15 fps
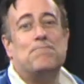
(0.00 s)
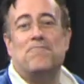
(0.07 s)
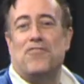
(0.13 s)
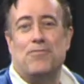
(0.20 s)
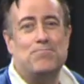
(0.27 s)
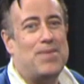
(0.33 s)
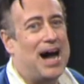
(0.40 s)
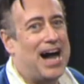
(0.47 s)

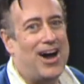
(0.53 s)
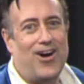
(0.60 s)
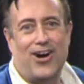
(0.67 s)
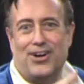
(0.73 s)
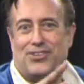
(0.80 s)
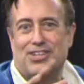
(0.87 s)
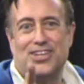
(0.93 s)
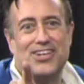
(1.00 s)
From my
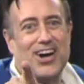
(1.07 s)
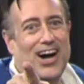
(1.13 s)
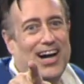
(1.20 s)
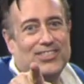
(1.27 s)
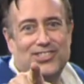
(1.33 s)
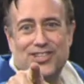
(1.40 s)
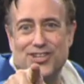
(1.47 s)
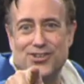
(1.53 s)
heart to
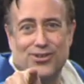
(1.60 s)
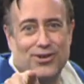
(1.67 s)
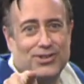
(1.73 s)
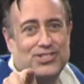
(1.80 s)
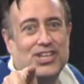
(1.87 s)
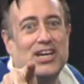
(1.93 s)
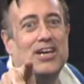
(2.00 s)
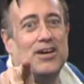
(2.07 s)
God's to
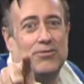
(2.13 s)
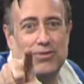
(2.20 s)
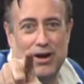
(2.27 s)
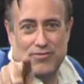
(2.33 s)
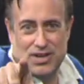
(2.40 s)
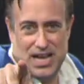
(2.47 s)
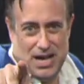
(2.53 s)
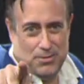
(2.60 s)
yours,
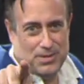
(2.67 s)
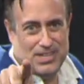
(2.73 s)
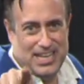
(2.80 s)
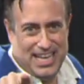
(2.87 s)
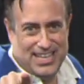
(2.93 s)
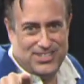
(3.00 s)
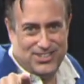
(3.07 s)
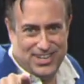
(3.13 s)
Reverend Elmer
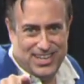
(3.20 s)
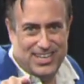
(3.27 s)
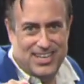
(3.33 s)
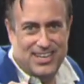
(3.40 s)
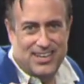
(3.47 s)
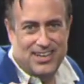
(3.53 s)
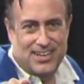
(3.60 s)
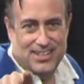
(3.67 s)
Gantry.
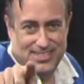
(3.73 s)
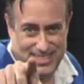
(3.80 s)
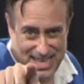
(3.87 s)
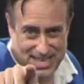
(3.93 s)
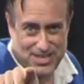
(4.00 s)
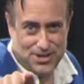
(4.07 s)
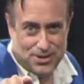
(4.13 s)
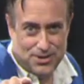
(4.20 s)

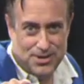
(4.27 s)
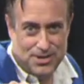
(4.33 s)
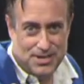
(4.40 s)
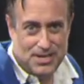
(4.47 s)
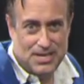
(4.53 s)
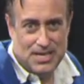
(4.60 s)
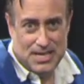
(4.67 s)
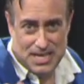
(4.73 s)
Thank you,
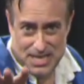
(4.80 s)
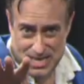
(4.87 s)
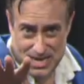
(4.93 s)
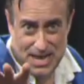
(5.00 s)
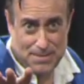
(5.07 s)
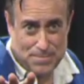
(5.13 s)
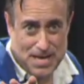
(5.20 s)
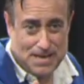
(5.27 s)
and
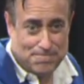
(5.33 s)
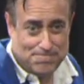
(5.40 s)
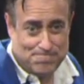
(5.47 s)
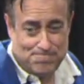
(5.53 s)
amen.